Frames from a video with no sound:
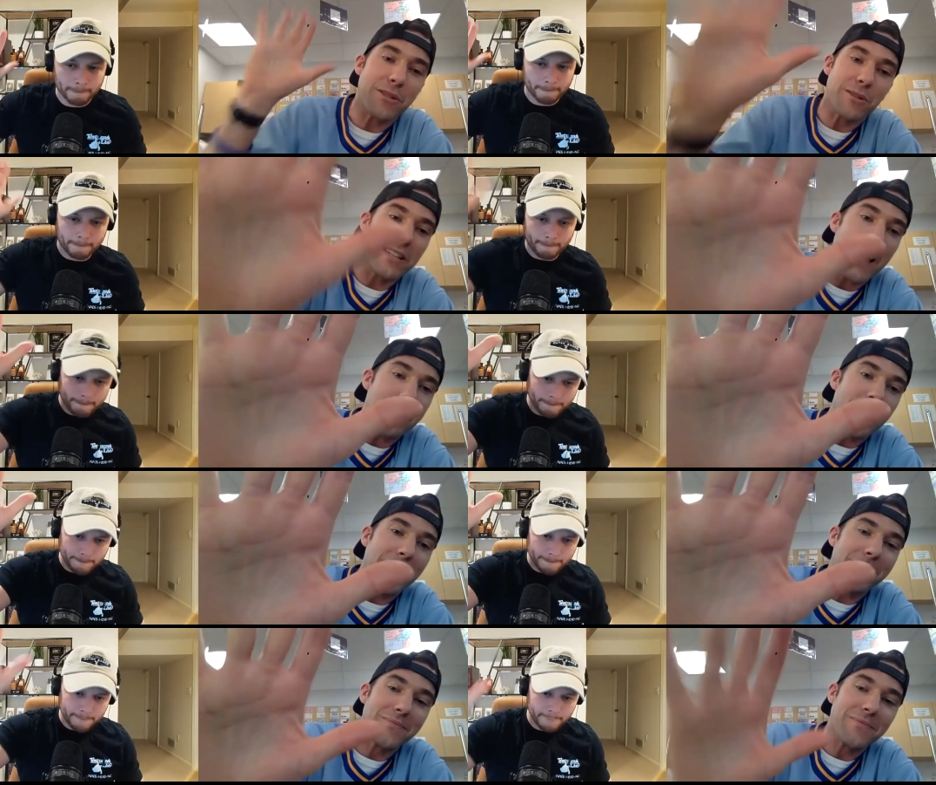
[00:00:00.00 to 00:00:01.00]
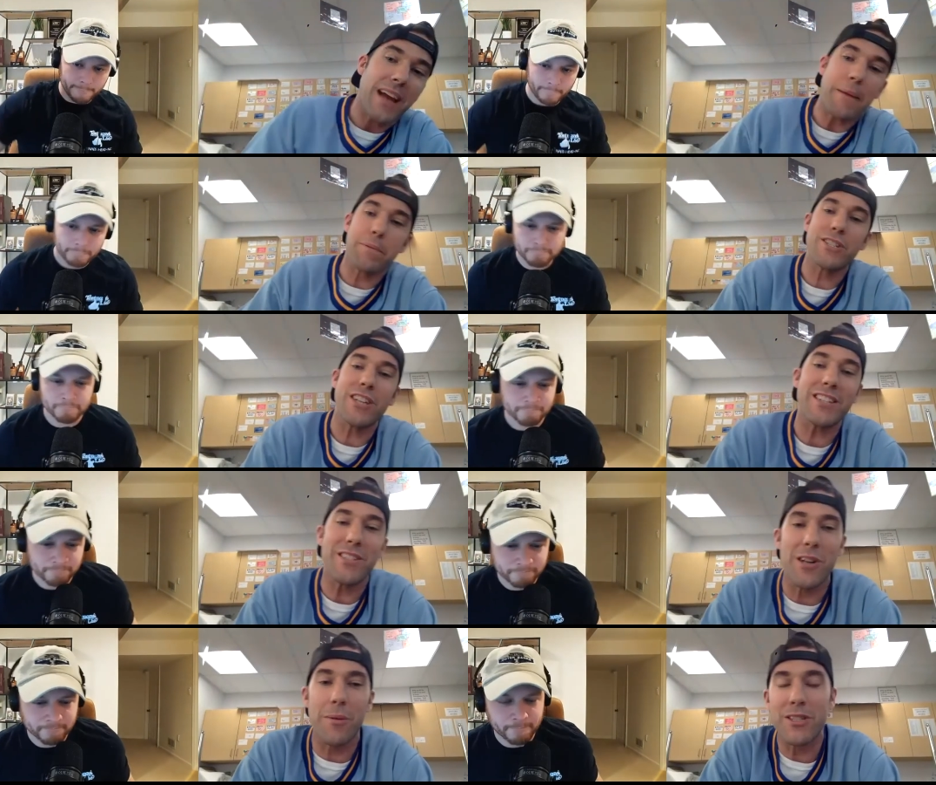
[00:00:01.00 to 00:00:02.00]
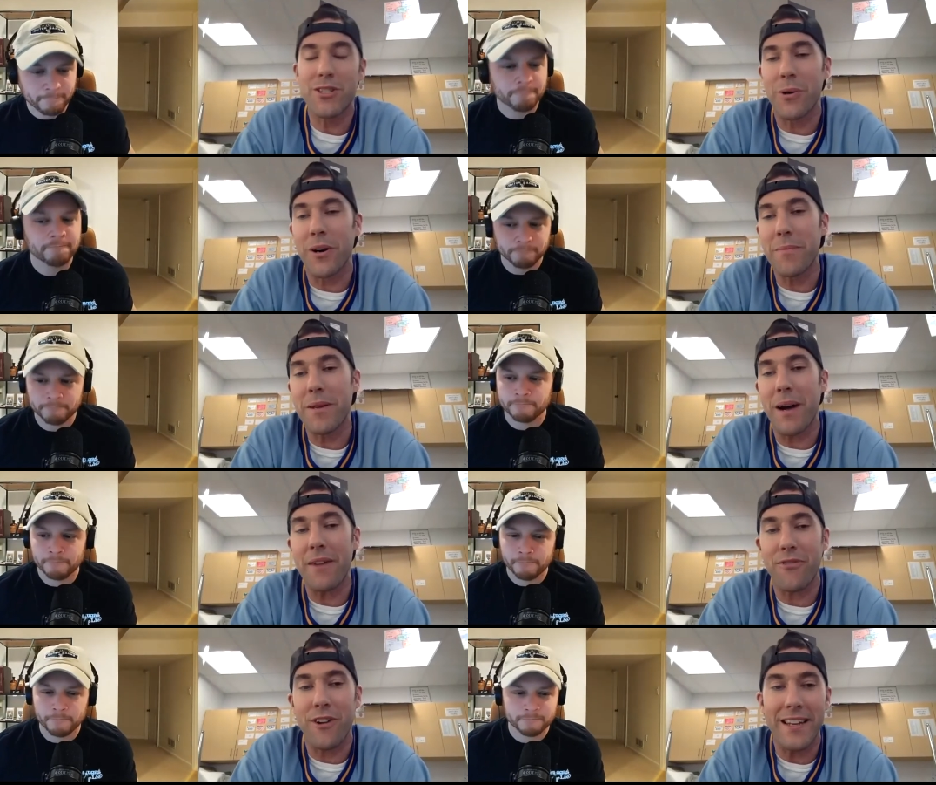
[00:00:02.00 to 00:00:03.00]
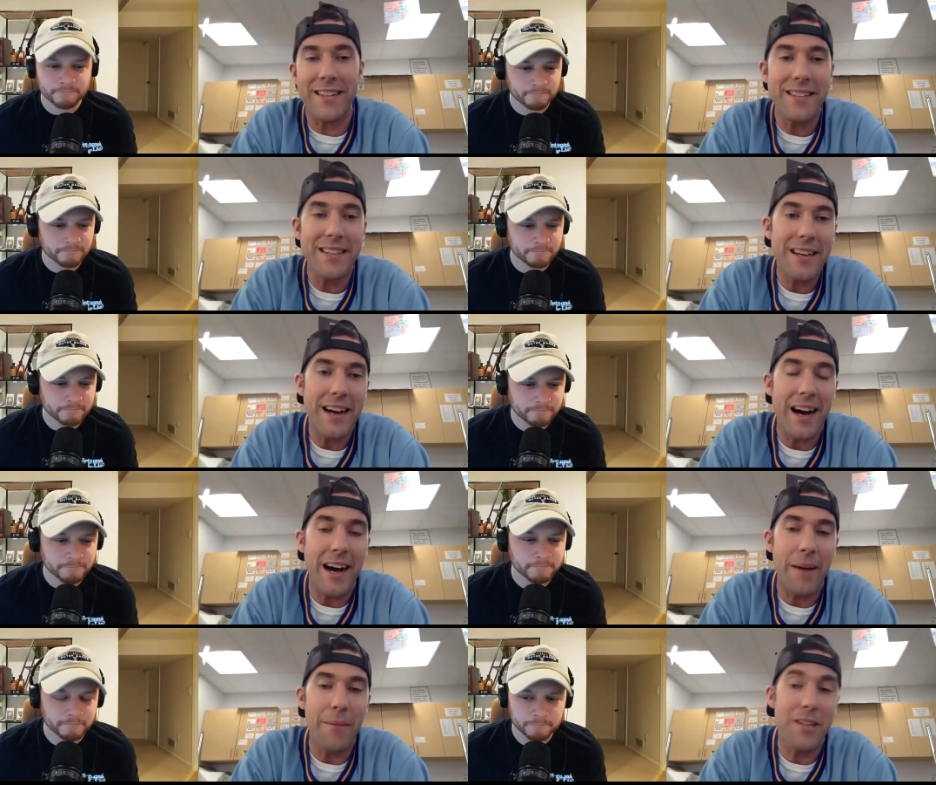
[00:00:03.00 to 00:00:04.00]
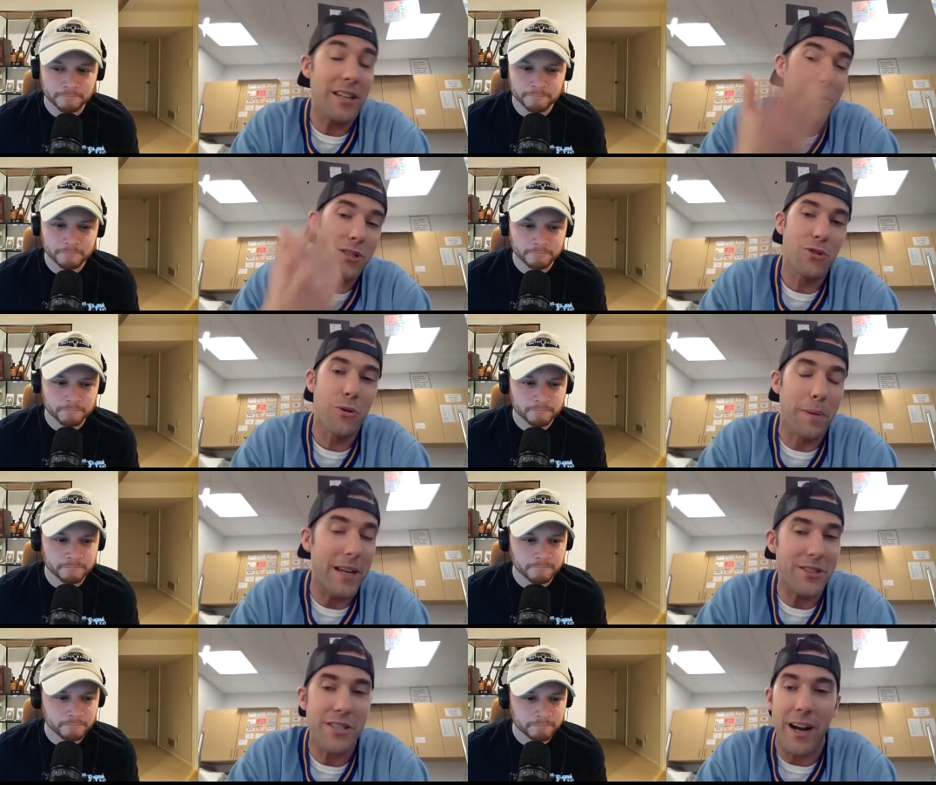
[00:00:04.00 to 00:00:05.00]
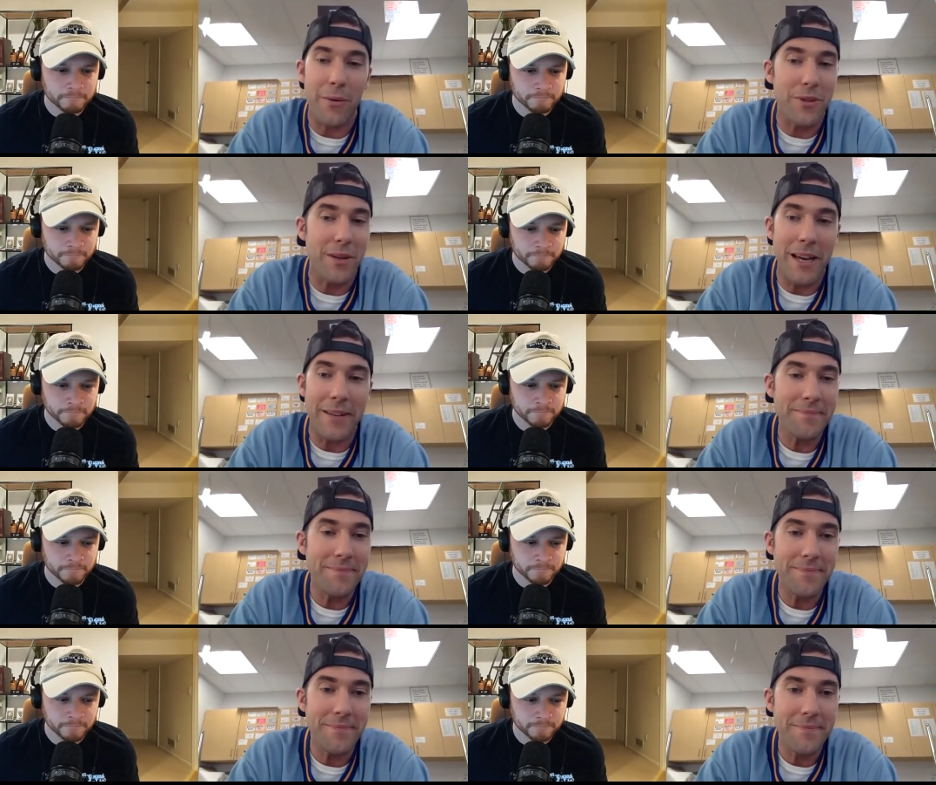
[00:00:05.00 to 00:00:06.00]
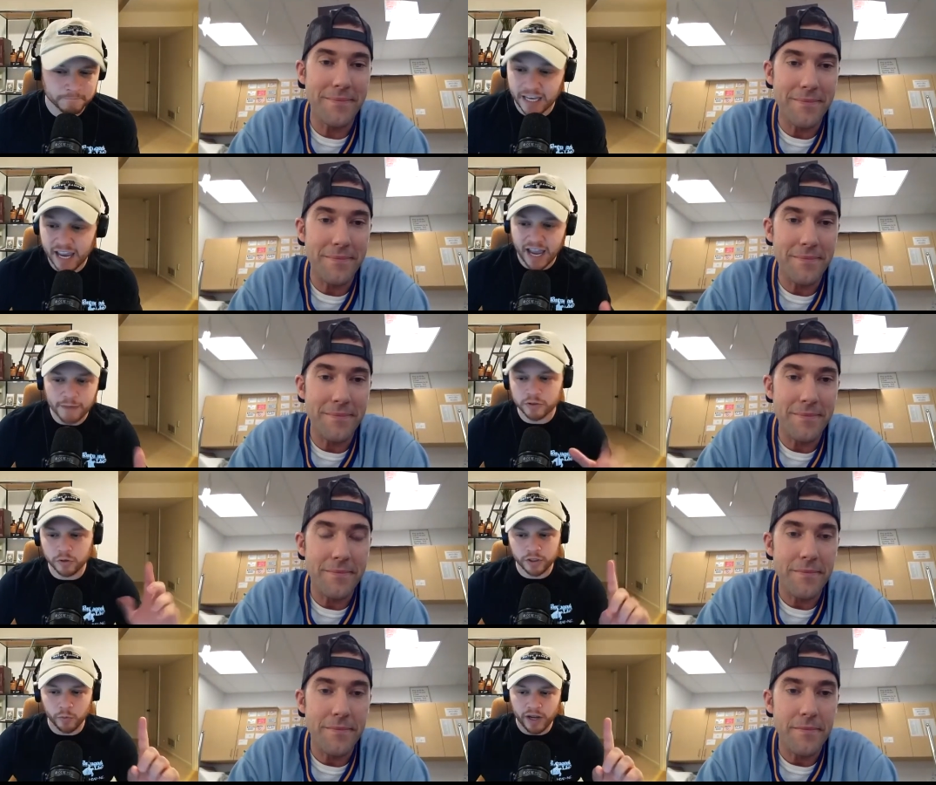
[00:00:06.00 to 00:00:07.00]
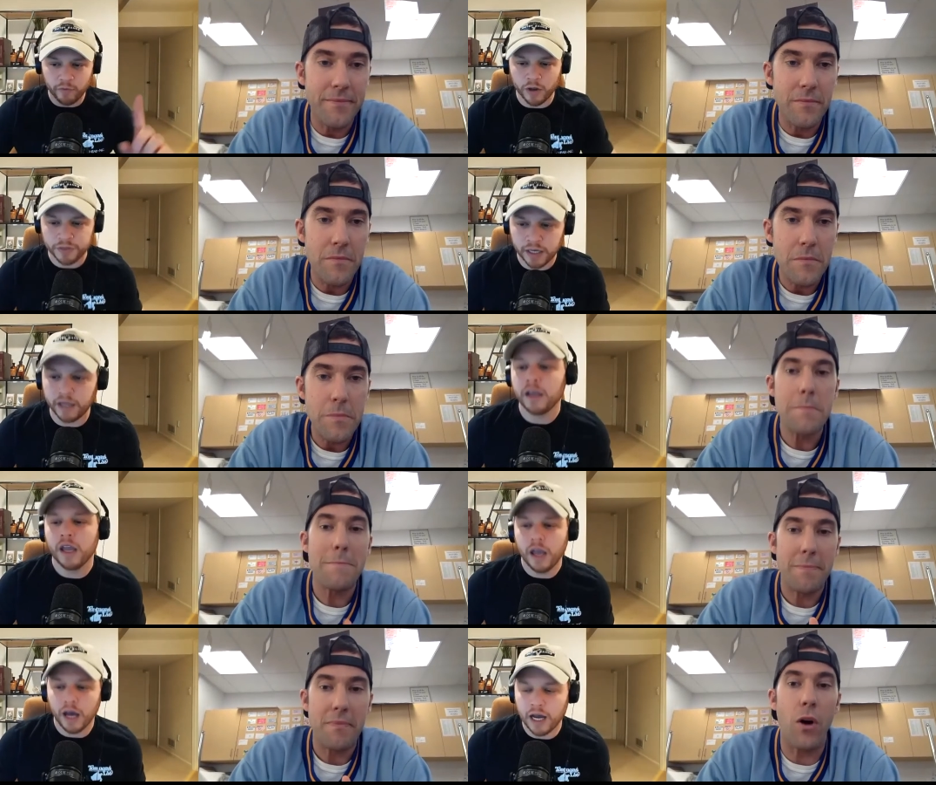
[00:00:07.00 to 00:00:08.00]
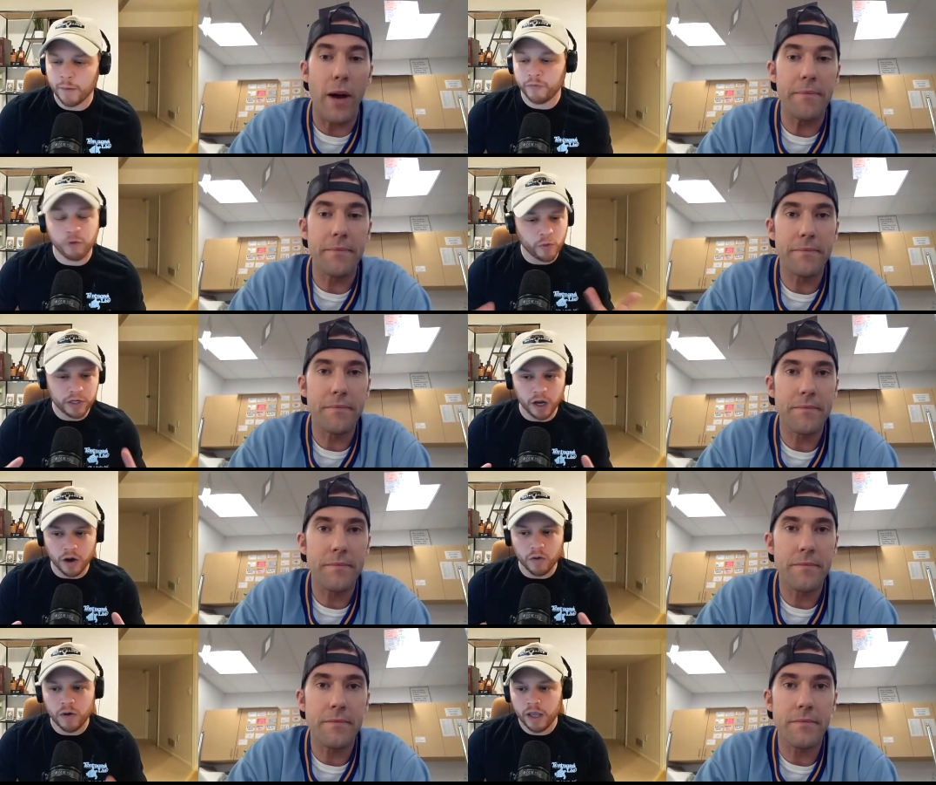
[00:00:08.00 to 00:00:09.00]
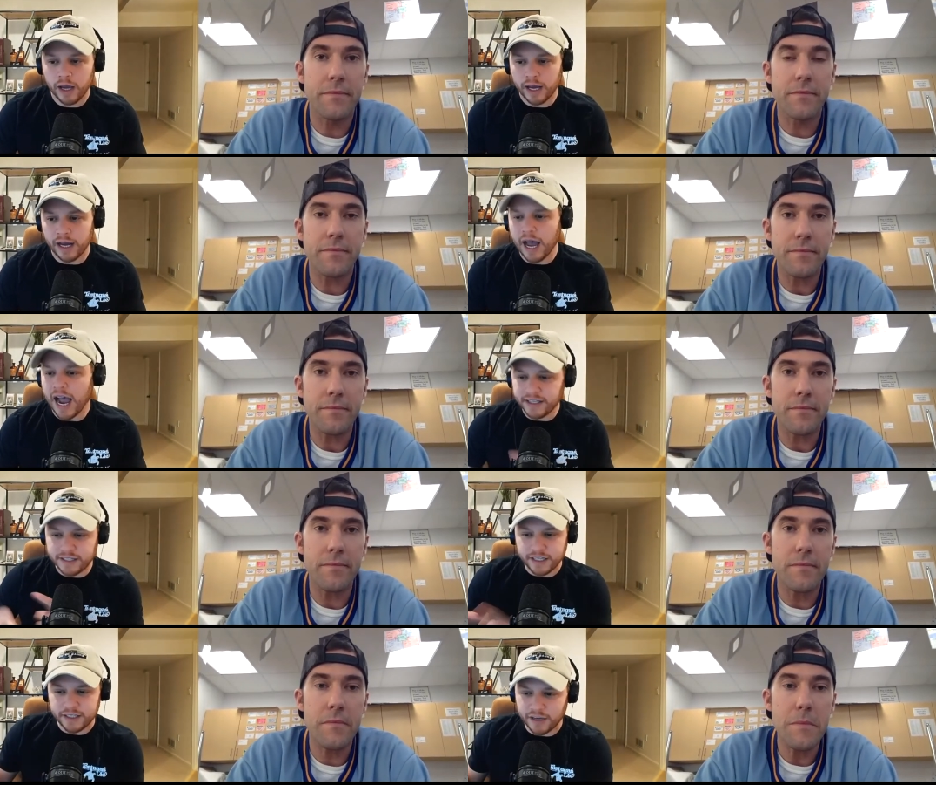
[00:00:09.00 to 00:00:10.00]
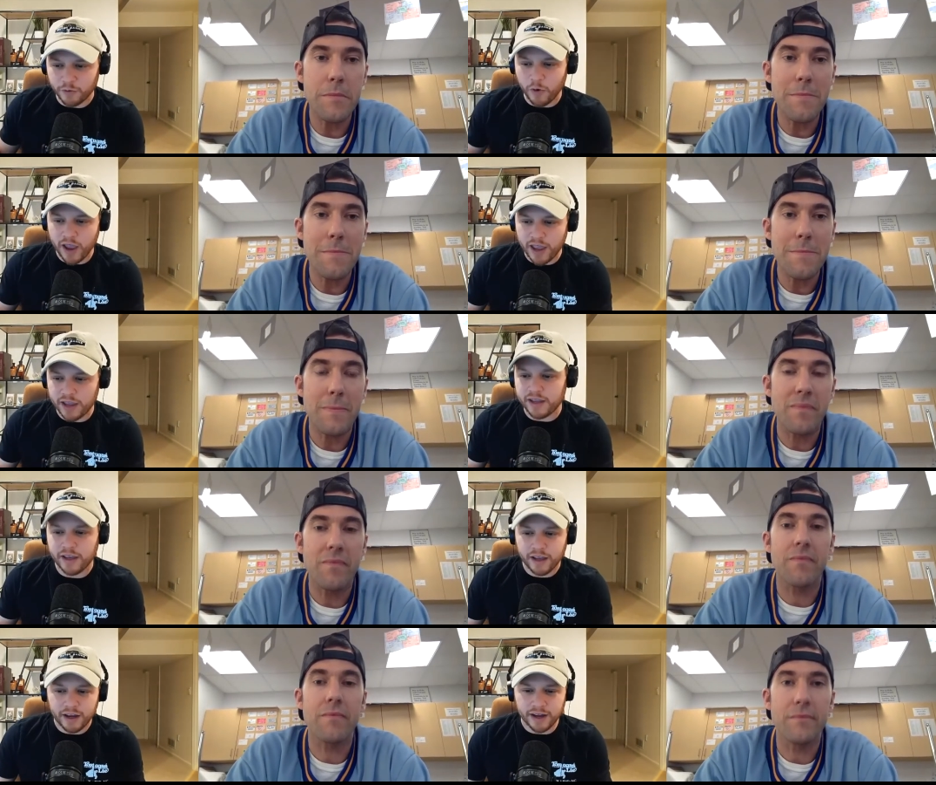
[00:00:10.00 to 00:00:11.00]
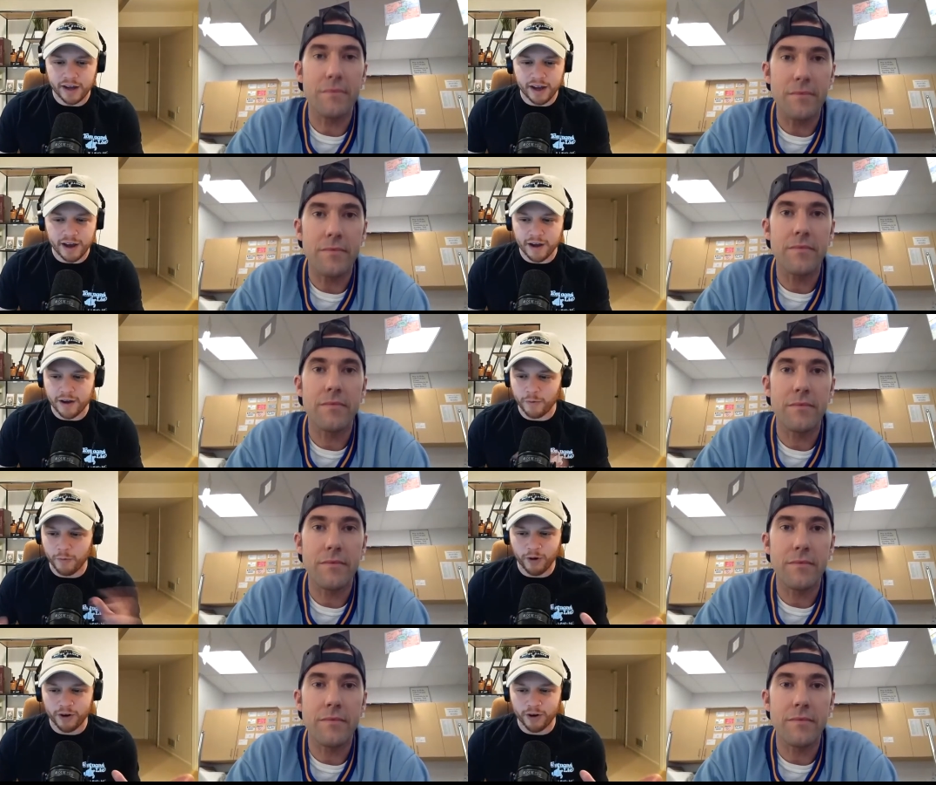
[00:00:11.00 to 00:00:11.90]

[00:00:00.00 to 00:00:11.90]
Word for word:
Speaker 1: so slap it up. I appreciate you so much joining me, my friend. Um, it, it was a true pleasure talking with you, man.
Speaker 2: Yeah, absolutely. And we have one thing um, before we go. Uh, I did give away uh, one of